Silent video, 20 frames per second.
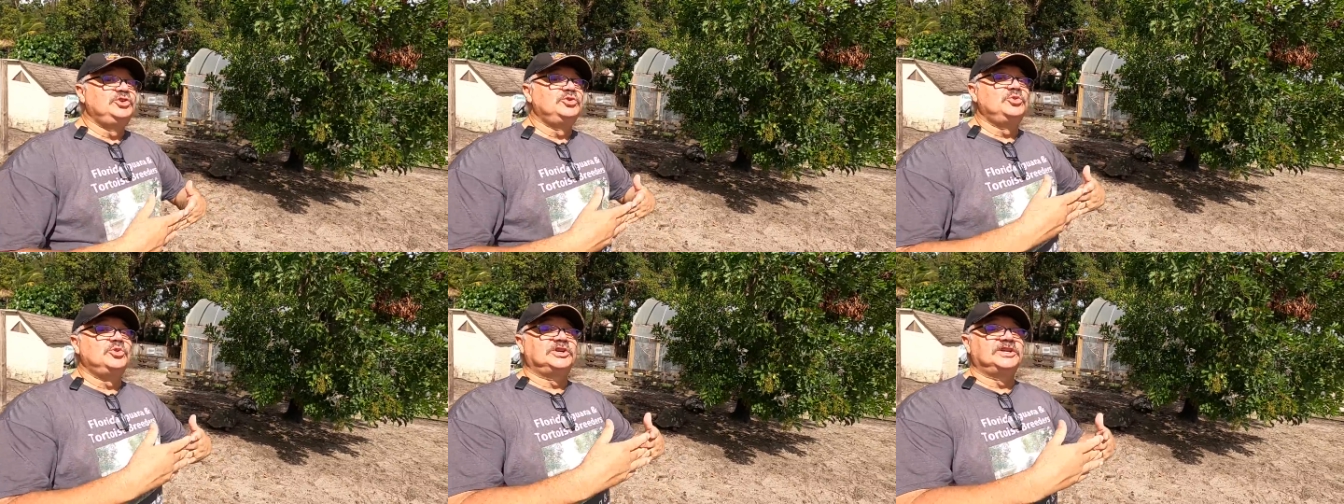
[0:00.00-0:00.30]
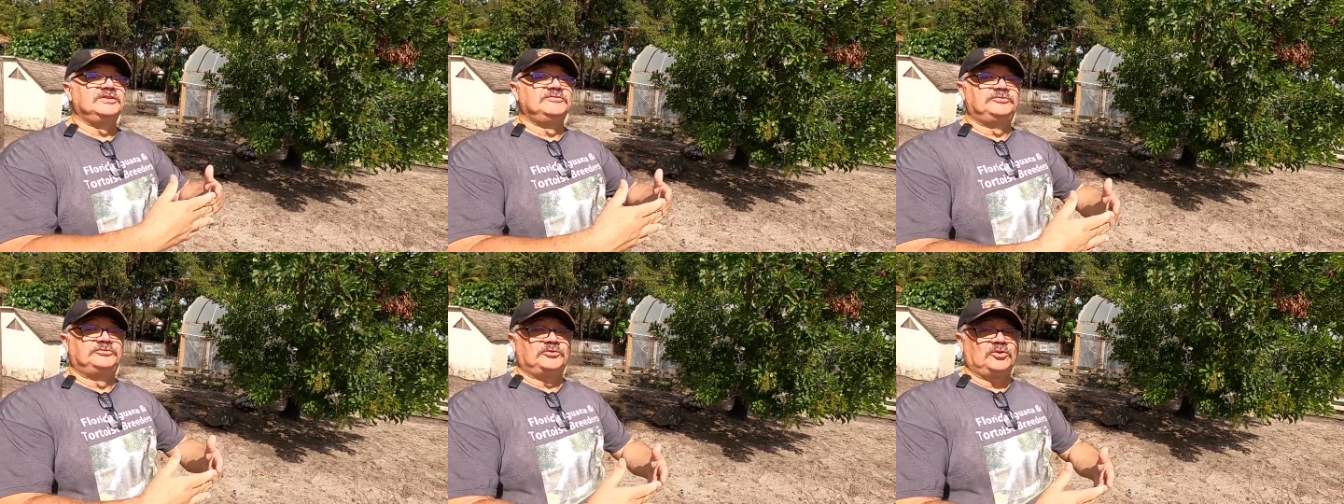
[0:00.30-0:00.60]
you
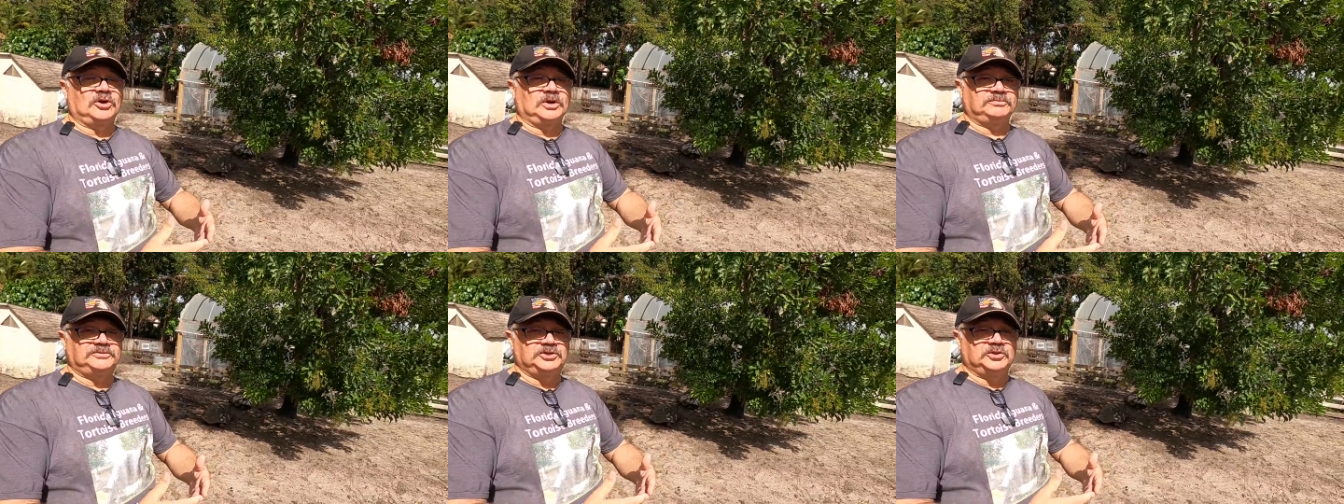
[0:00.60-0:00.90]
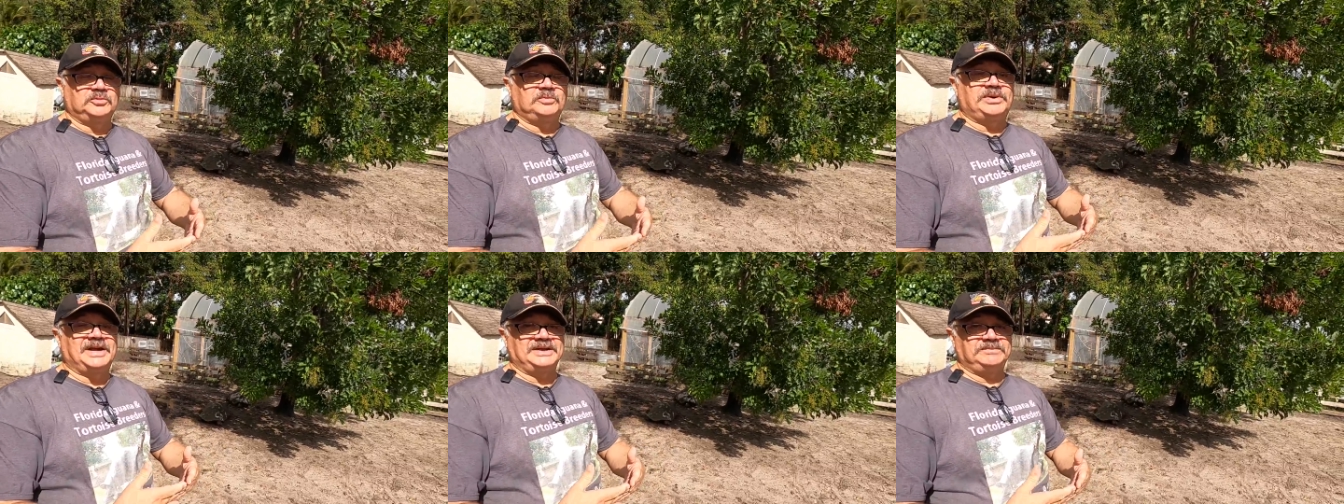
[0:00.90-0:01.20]
conform
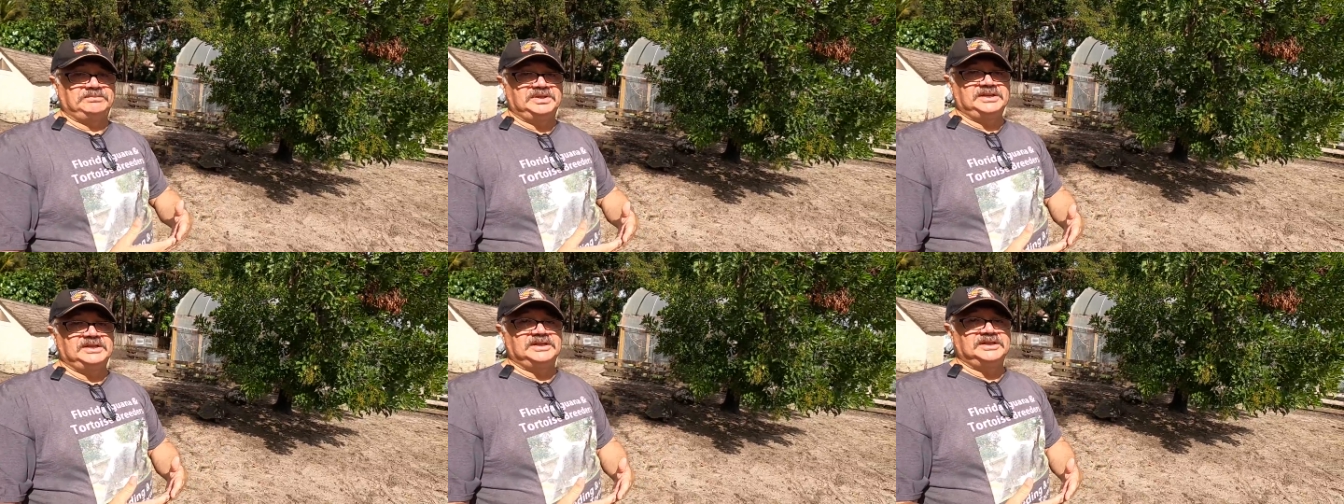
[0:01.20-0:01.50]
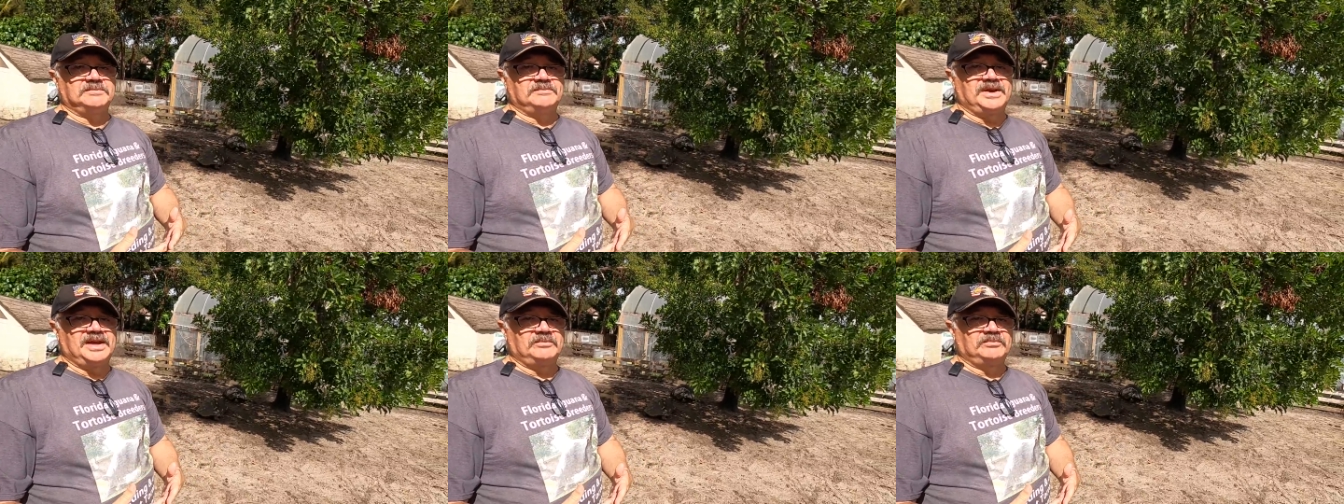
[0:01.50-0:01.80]
to by
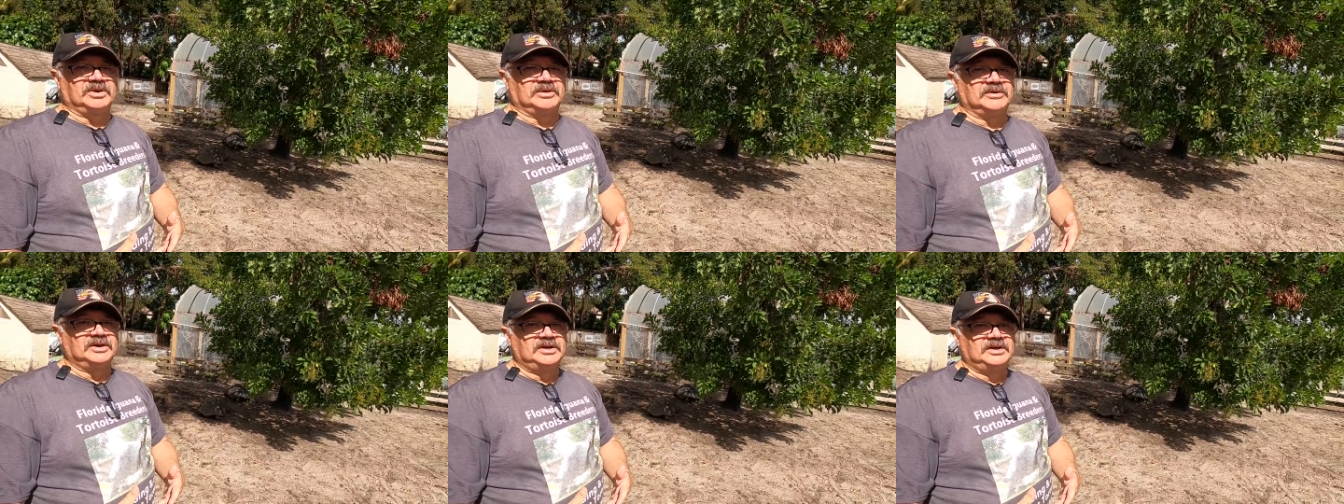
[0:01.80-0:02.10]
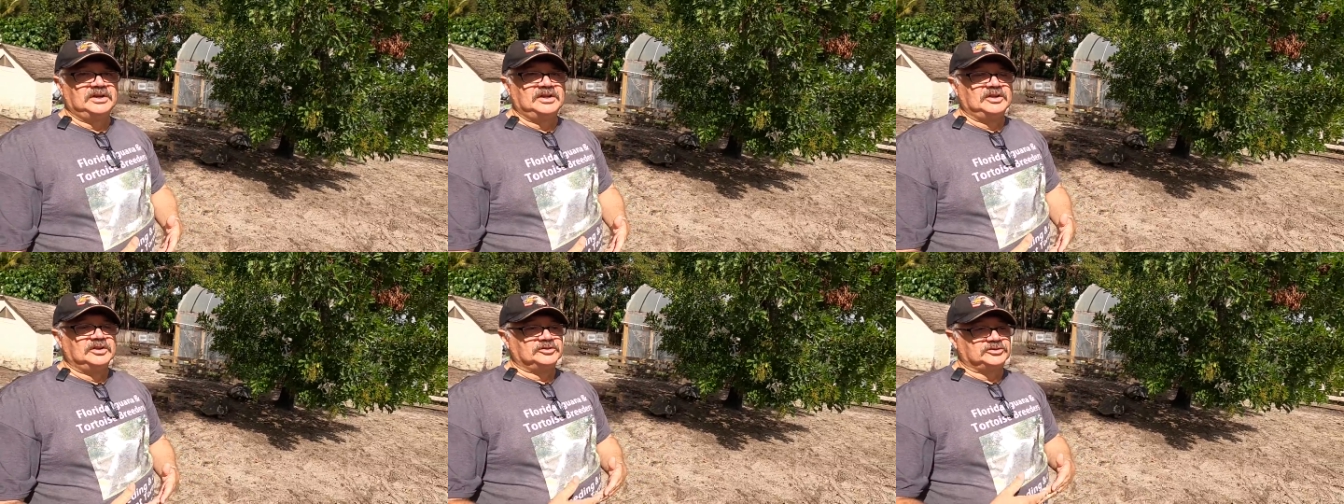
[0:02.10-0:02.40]
being a member.
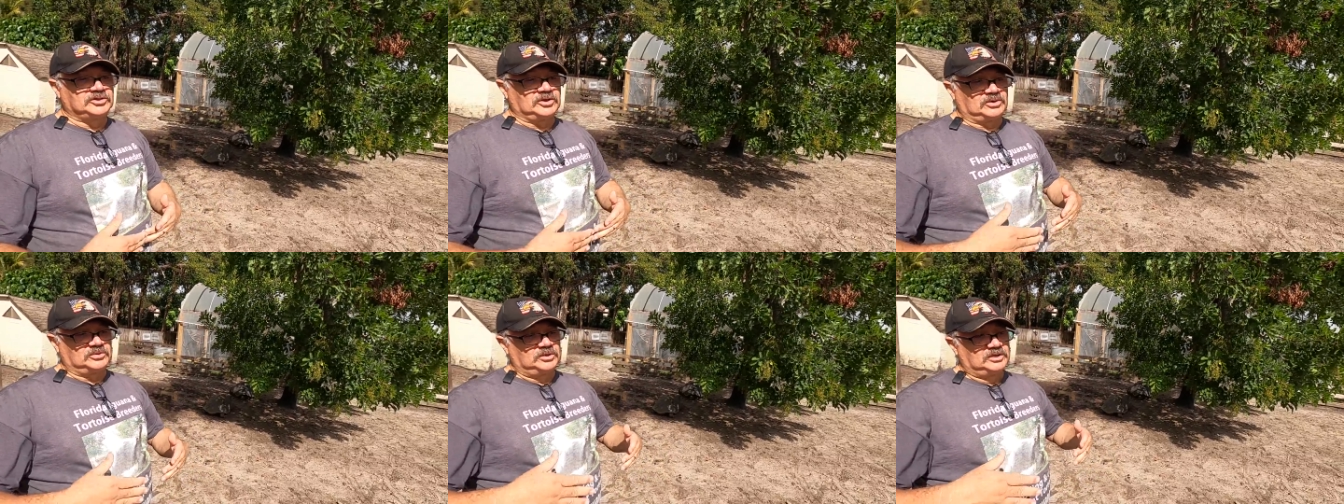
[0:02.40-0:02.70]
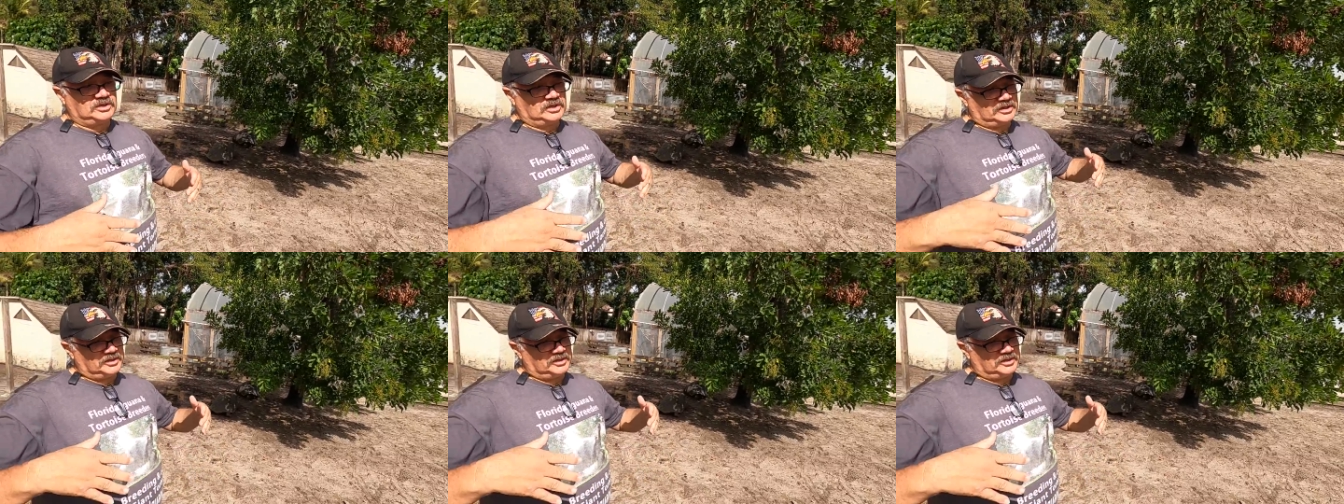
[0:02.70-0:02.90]
So,